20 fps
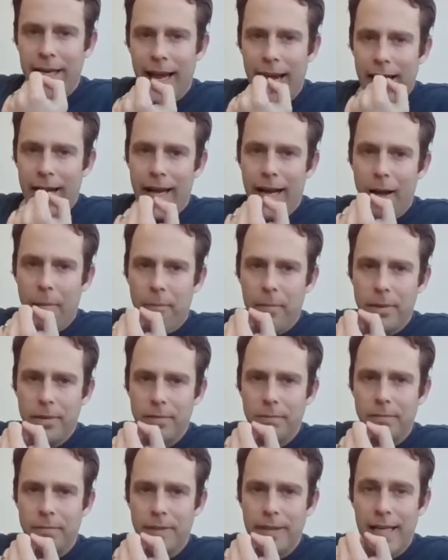can
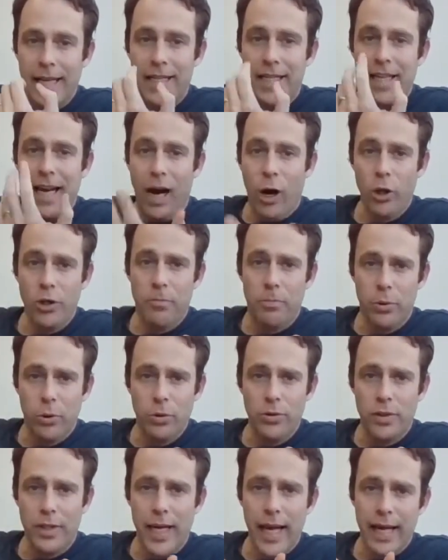happen that the
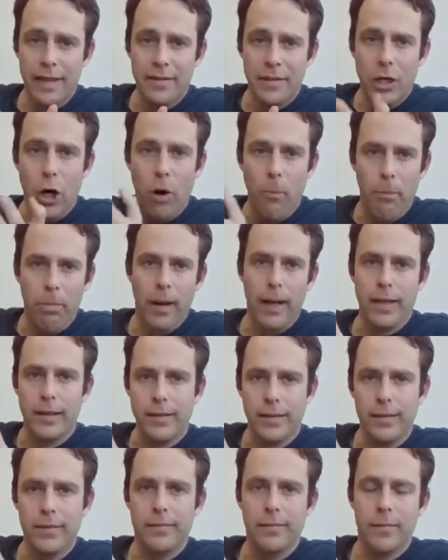output gets
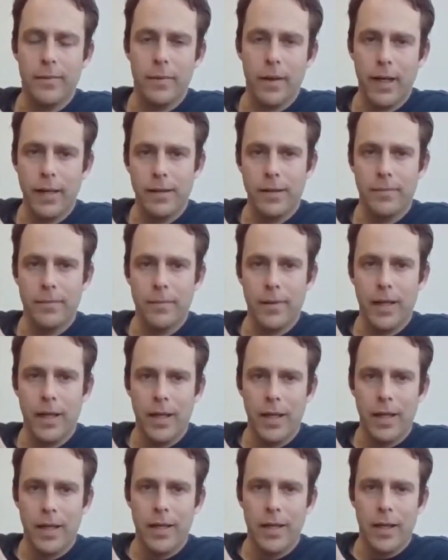complex, right?
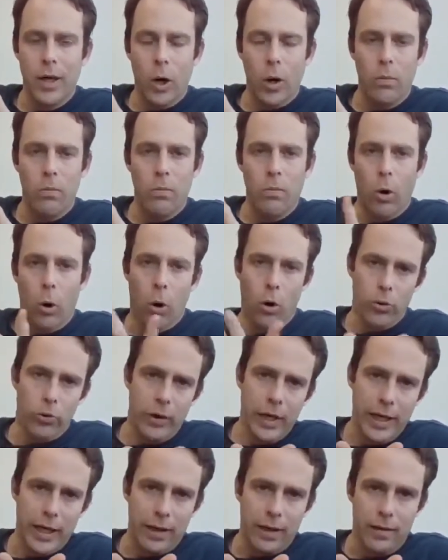Or
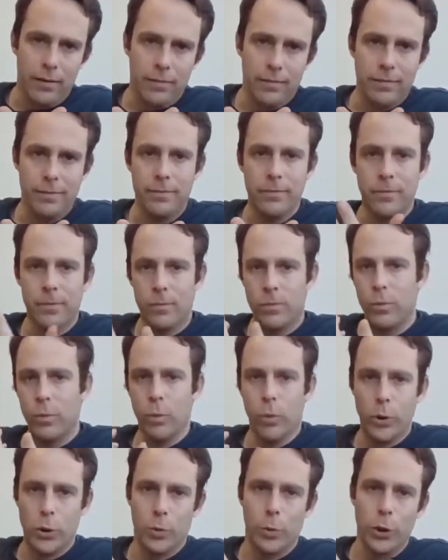real,
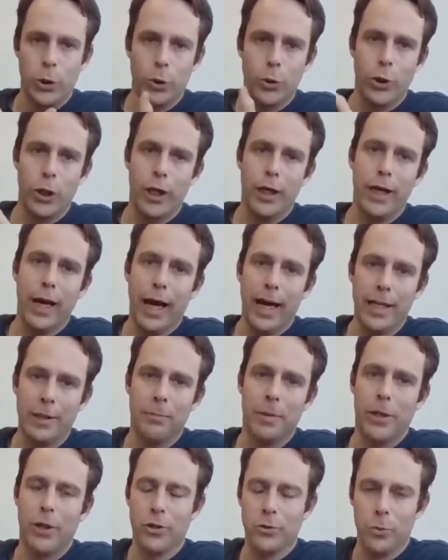which we usually
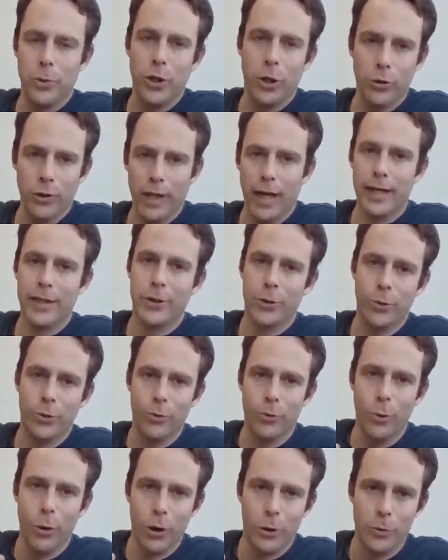like because we don't like
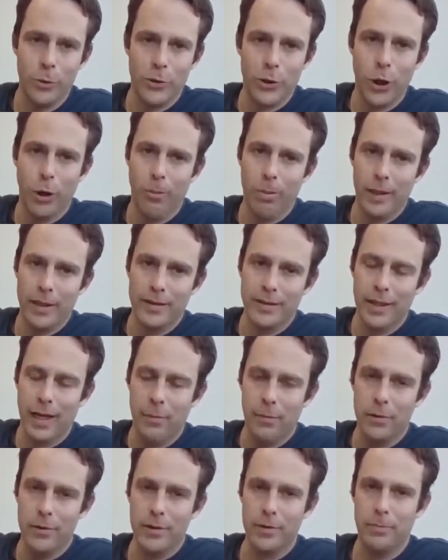to work with complex
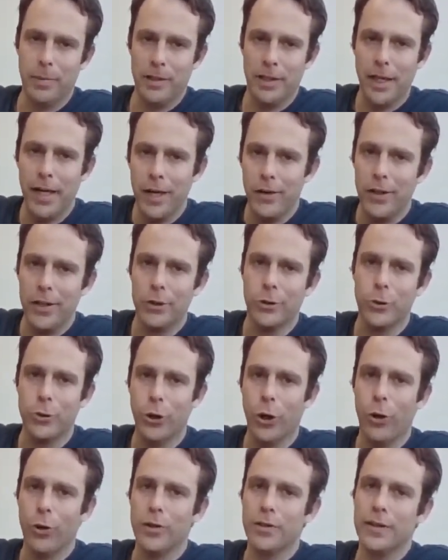numbers. But here in
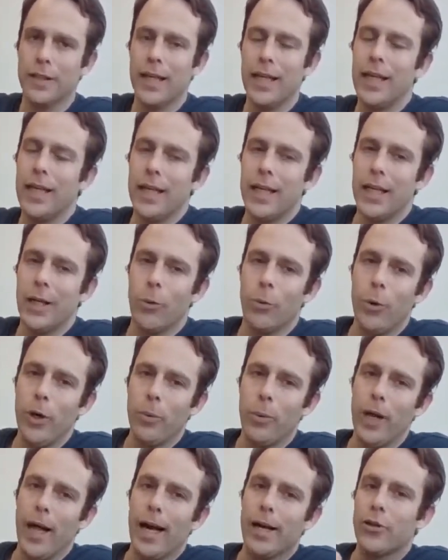controls,
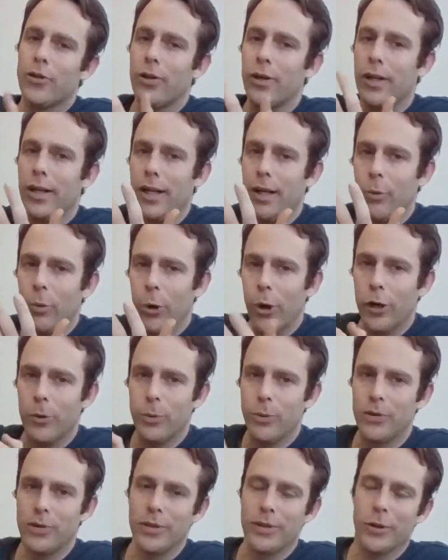we will actually
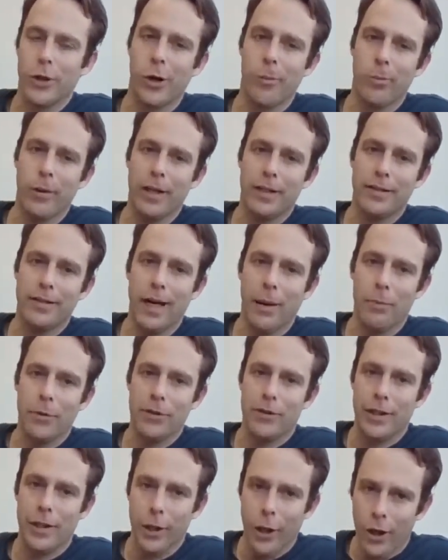work with these complex
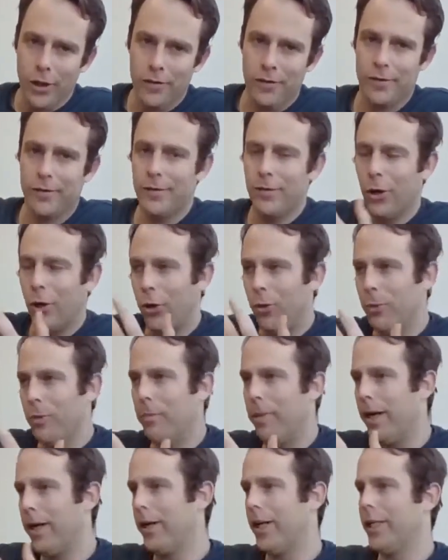numbers a lot, so we
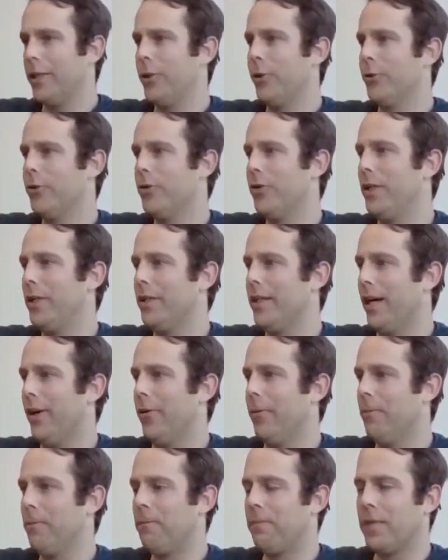better get used to it
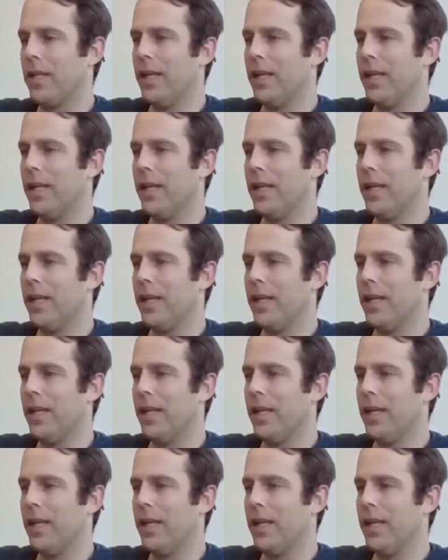now.